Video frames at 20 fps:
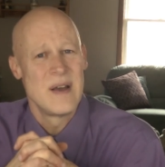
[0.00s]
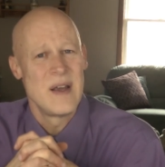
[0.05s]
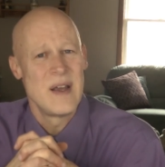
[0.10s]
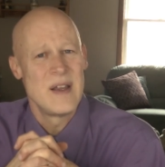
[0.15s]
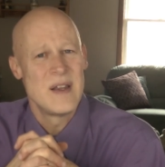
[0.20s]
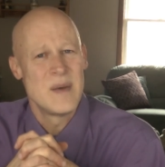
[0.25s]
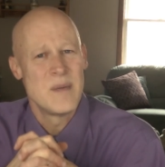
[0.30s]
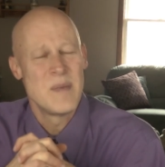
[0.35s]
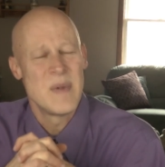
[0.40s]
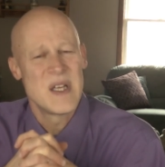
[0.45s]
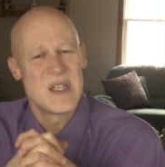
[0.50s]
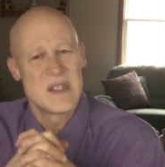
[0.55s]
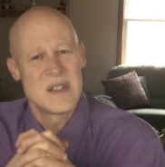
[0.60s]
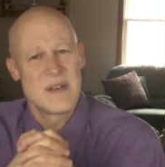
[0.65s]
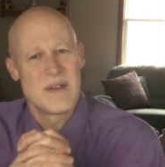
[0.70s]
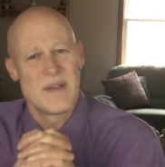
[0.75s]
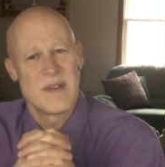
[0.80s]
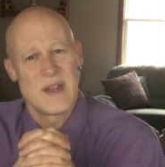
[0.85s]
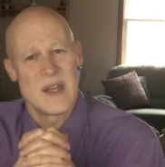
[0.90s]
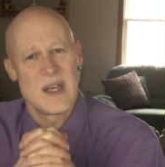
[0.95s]
in the midst
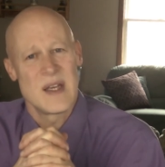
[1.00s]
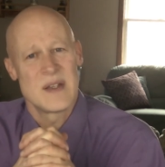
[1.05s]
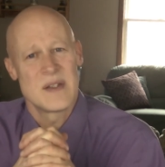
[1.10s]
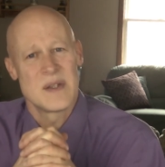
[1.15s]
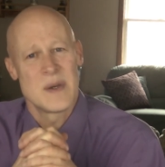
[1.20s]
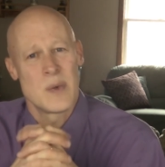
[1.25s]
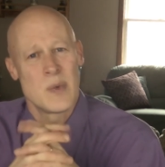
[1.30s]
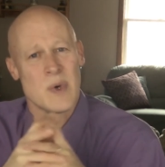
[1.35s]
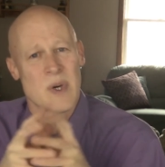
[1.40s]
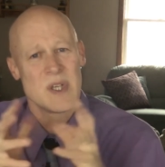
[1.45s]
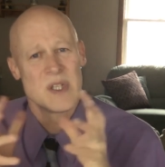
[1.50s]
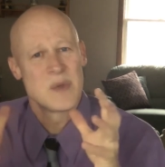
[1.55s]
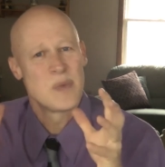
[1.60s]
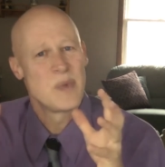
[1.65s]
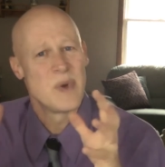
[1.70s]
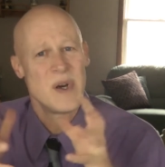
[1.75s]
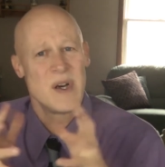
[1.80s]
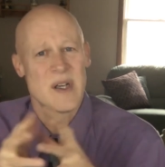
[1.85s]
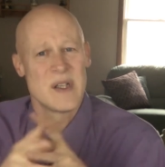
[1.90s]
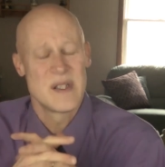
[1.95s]
of things that we're
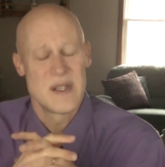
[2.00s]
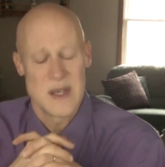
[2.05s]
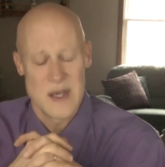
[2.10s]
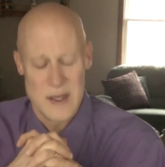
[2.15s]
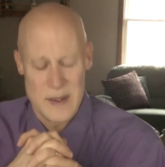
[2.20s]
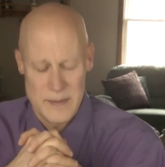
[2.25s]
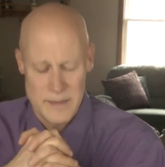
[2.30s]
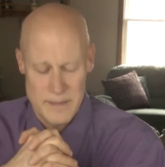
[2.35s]
experiencing.